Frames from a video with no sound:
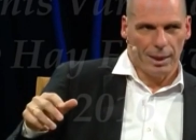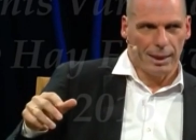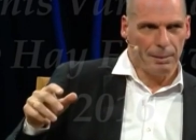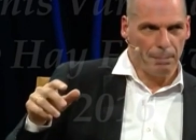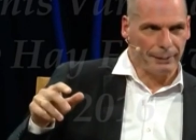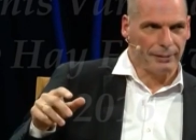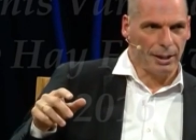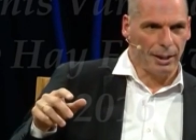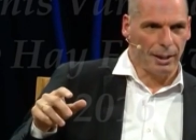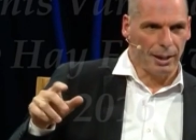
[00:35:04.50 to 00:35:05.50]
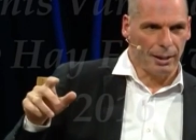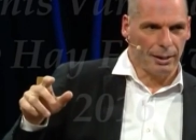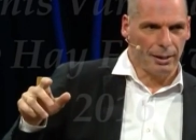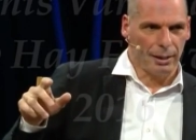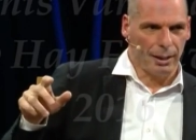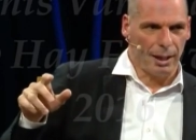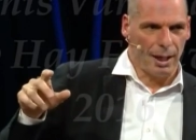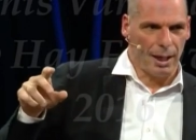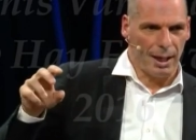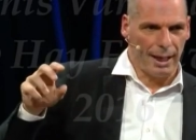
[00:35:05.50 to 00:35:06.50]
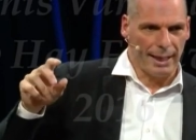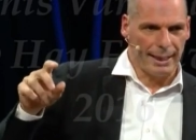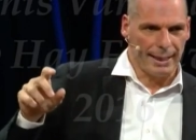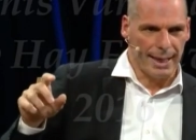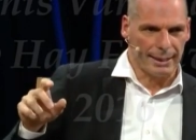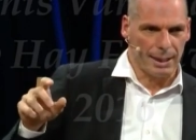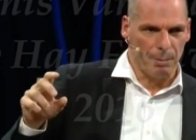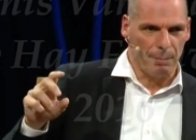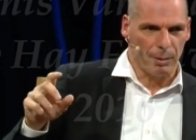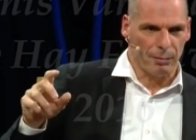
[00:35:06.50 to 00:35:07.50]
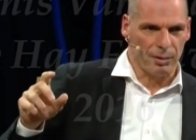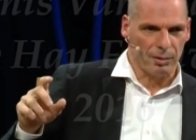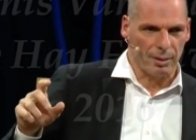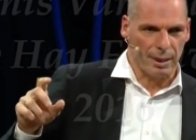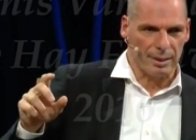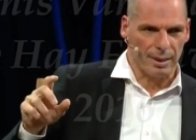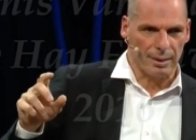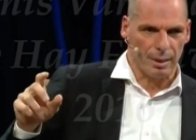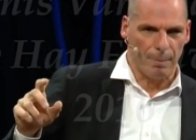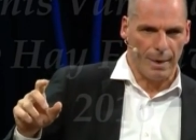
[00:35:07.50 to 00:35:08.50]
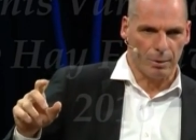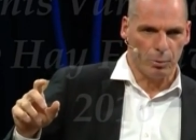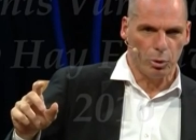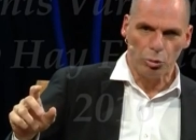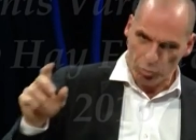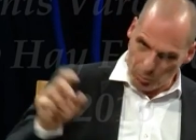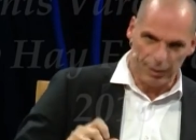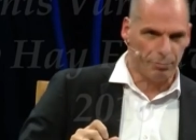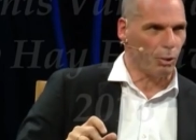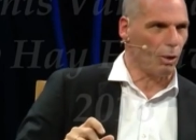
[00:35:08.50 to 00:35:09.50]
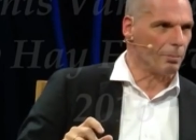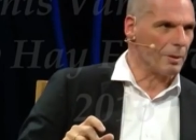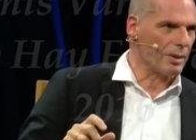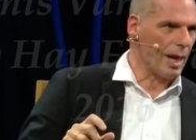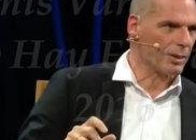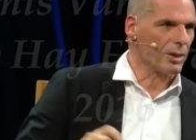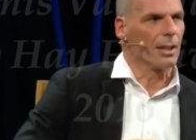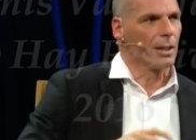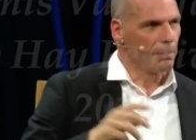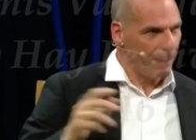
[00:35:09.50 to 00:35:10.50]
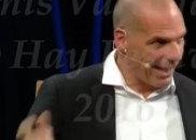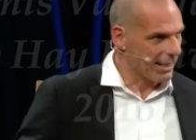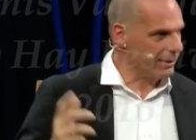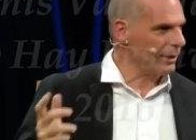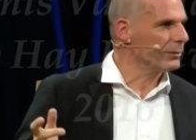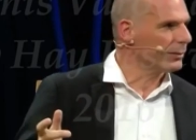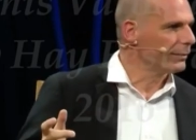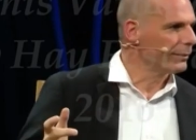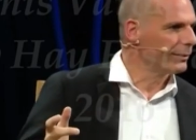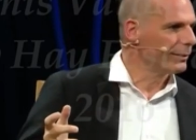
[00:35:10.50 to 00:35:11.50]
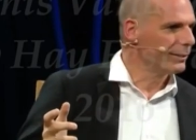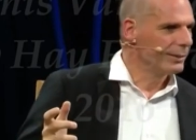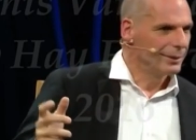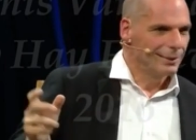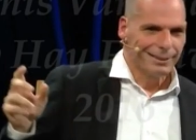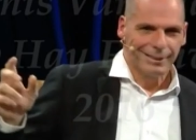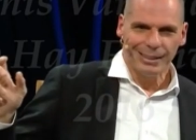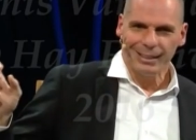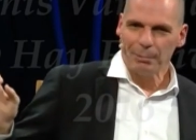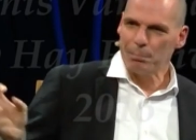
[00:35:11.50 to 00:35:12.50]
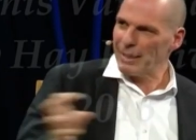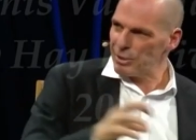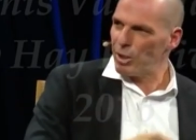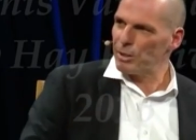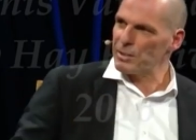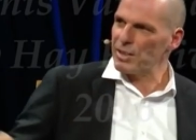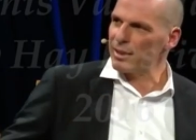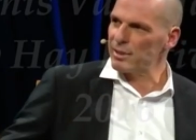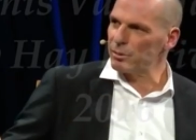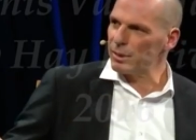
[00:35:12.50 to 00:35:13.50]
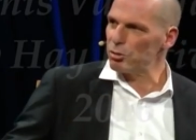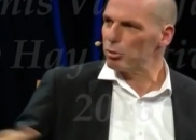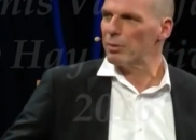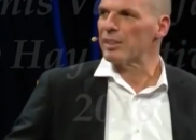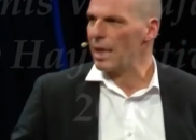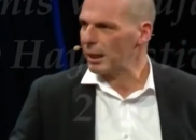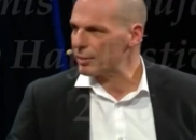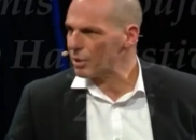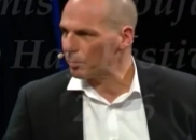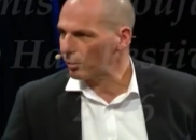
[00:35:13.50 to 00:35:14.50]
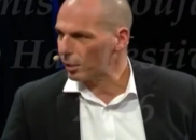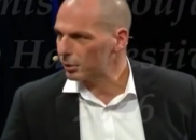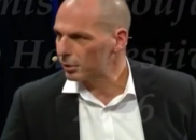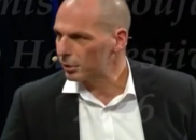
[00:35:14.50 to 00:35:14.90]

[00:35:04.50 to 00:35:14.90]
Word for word: and in particular, a high ranking member of the Greek Central Bank who used to work for Goldman Sachs by accident, yeah, brings Goldman Sachs into Greece to do exactly the same thing.